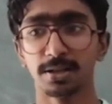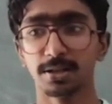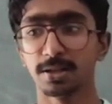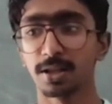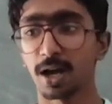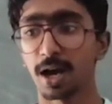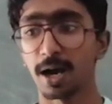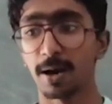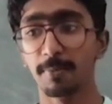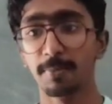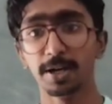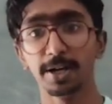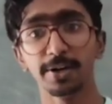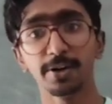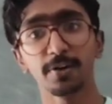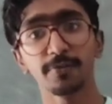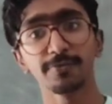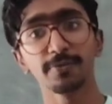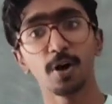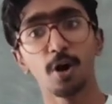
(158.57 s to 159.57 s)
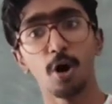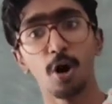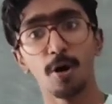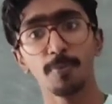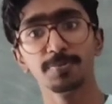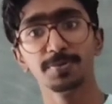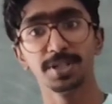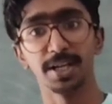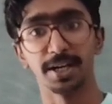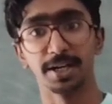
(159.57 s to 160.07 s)
the ability of an
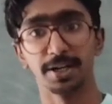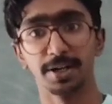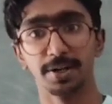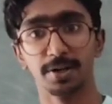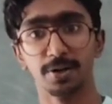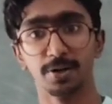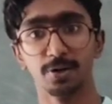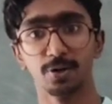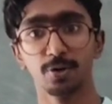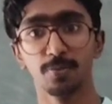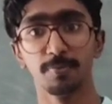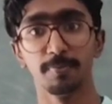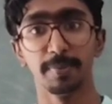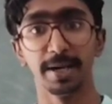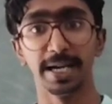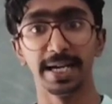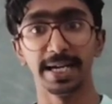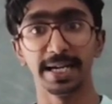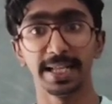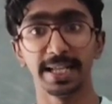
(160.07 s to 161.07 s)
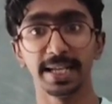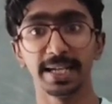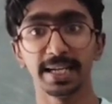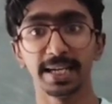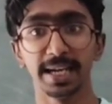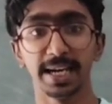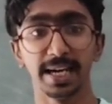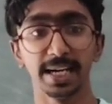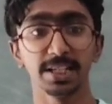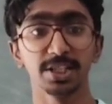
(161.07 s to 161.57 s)
object to
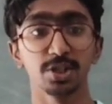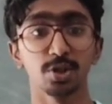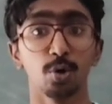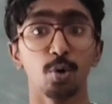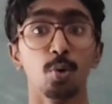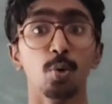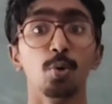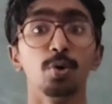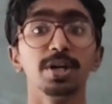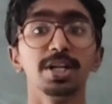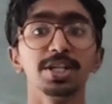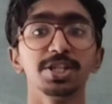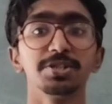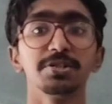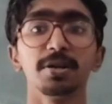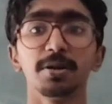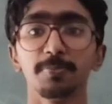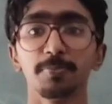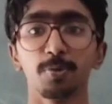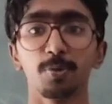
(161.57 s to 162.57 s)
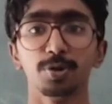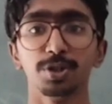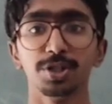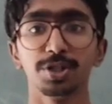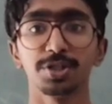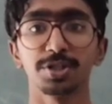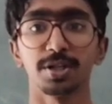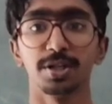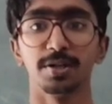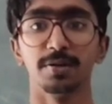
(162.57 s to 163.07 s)
maintain its original
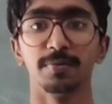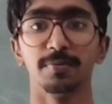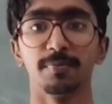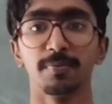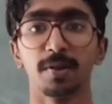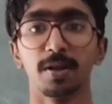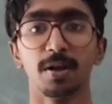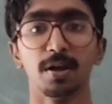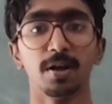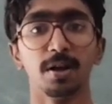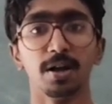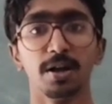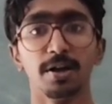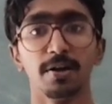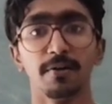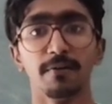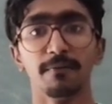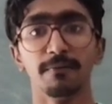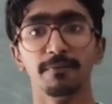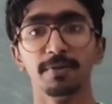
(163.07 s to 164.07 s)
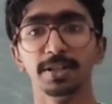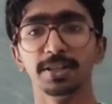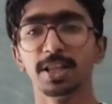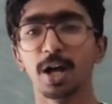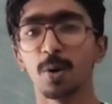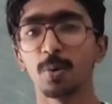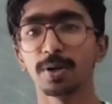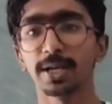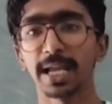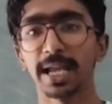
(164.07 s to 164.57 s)
position
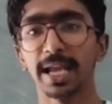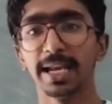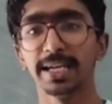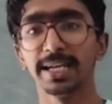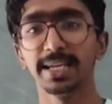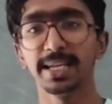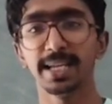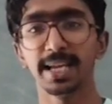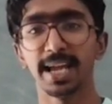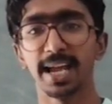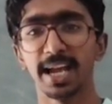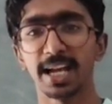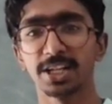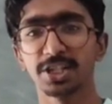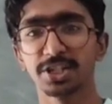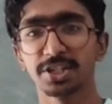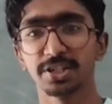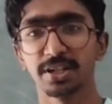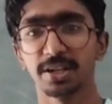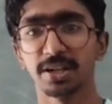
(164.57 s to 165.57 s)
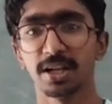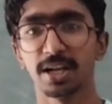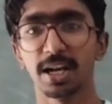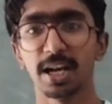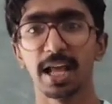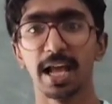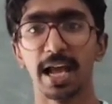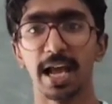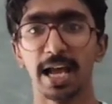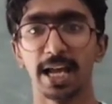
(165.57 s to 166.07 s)
without any external
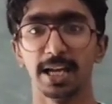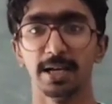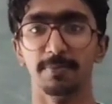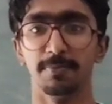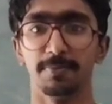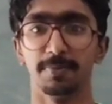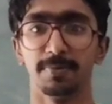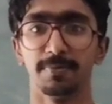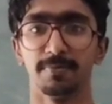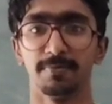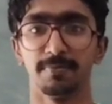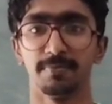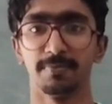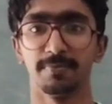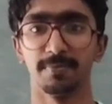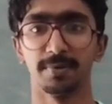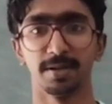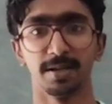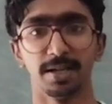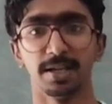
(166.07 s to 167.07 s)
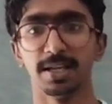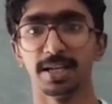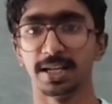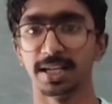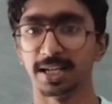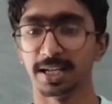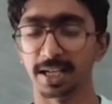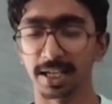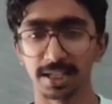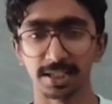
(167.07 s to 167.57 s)
help
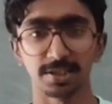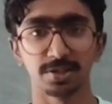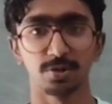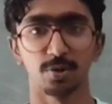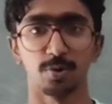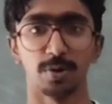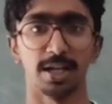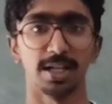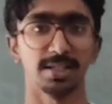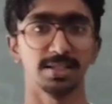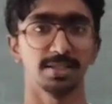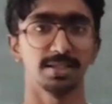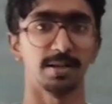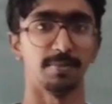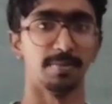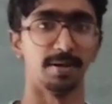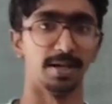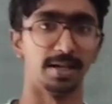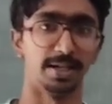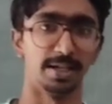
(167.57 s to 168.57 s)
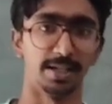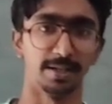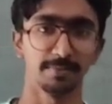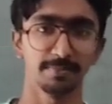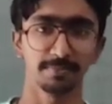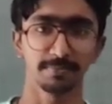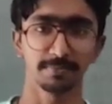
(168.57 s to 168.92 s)
is known as stability.